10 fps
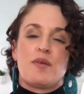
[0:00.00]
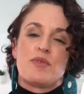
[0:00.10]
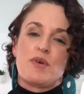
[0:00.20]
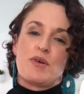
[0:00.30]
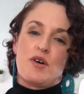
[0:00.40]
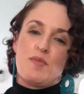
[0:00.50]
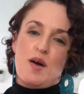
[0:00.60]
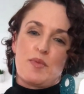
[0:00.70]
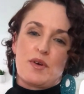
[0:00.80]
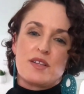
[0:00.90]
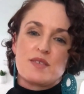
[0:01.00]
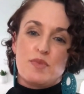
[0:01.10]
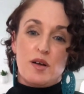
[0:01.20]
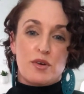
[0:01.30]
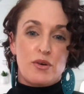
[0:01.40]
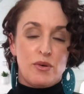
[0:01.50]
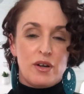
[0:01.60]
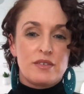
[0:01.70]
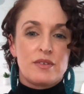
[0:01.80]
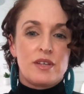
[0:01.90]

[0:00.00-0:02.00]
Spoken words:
the Road Home operates Palmer Court,